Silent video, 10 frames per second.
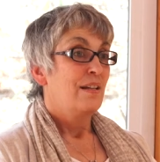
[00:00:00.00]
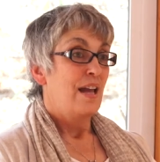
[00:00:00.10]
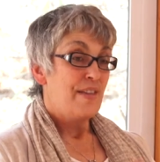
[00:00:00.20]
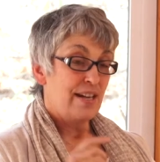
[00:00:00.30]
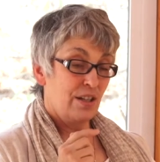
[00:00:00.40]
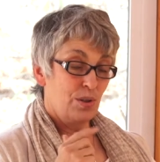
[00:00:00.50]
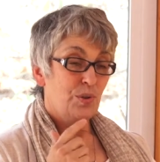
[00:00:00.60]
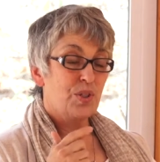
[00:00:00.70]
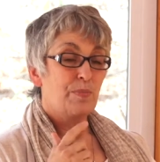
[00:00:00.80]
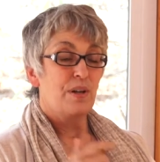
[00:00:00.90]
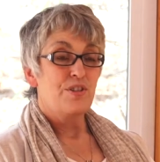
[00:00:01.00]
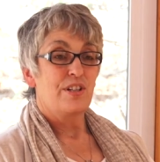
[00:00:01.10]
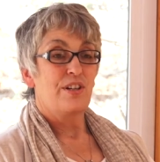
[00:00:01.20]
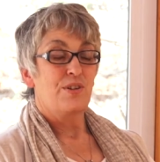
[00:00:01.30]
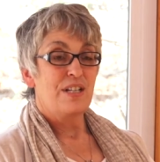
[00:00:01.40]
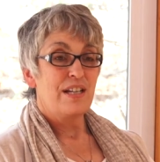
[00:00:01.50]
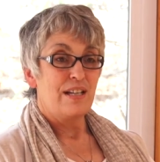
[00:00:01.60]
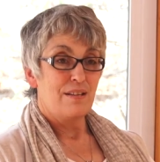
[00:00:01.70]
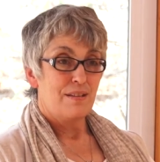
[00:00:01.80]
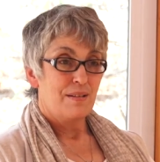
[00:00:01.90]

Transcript: And that includes brushing your teeth.